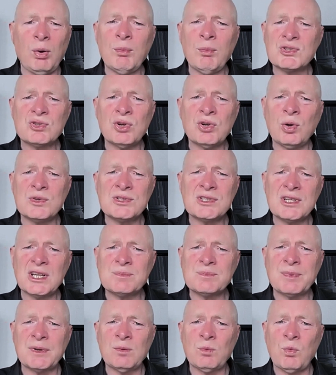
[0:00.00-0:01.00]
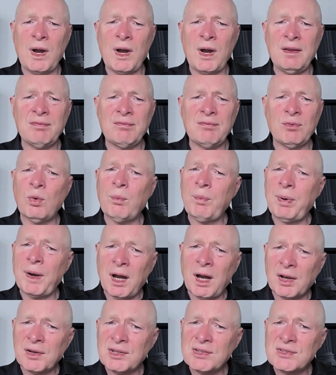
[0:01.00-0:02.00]
almost always husband and wife, or
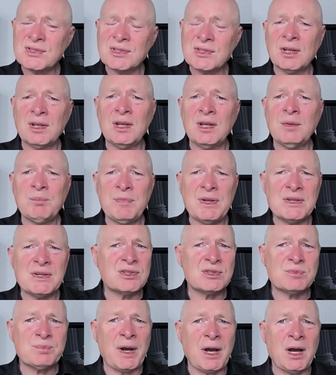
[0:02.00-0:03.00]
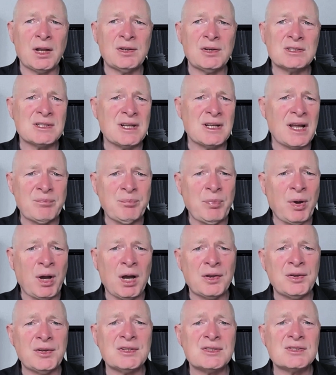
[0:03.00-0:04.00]
partners, business partners, life
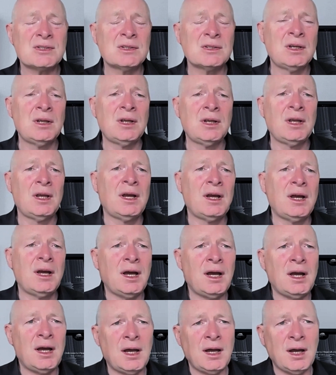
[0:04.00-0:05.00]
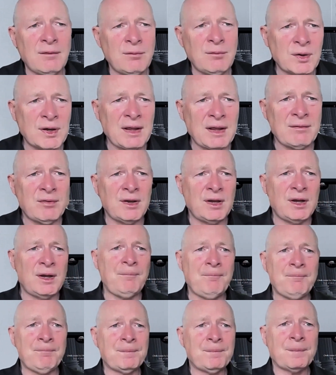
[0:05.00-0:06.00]
partners, of
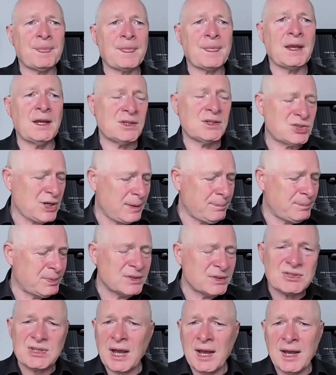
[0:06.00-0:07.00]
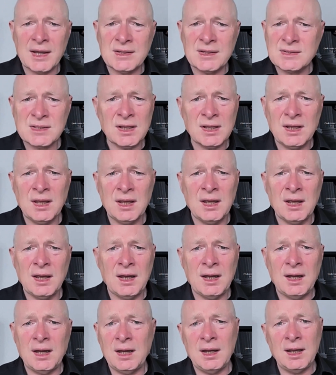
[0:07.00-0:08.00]
whatever shape and size.
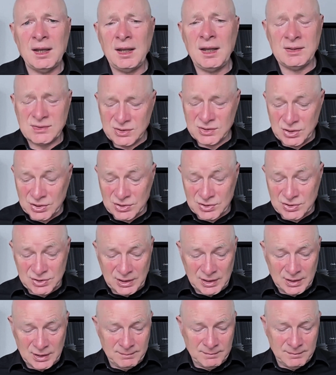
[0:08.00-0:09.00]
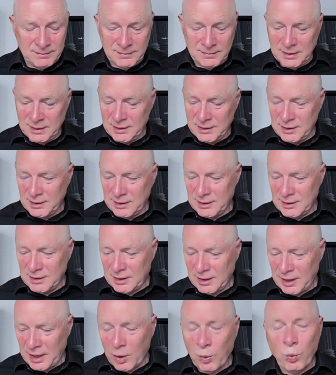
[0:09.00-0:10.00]
It's just a
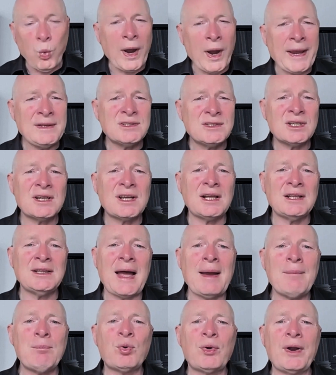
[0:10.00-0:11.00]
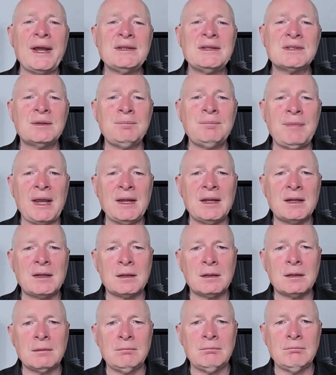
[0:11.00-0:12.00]
way to collaborate and
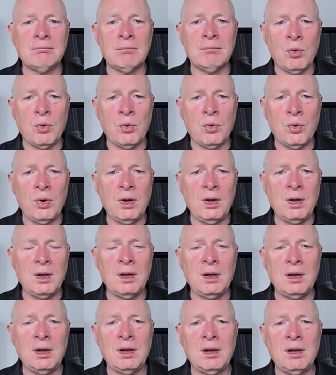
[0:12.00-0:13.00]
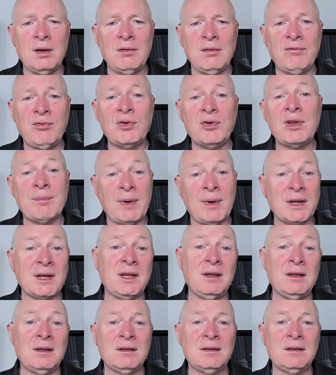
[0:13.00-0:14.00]
make more for your
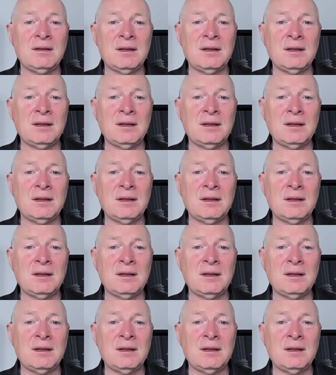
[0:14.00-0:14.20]
money.